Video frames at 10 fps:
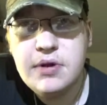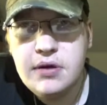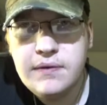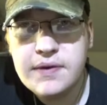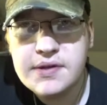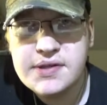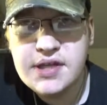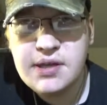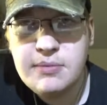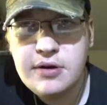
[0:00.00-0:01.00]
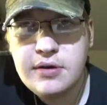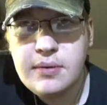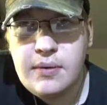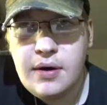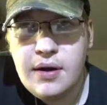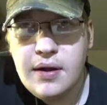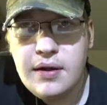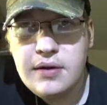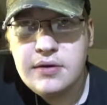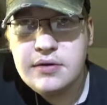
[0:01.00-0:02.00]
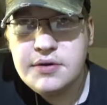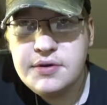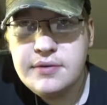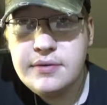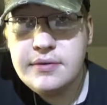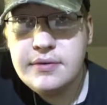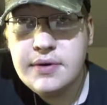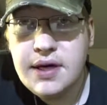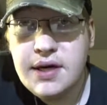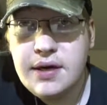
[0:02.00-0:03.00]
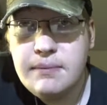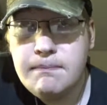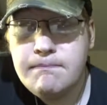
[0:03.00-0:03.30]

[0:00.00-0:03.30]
over the summer to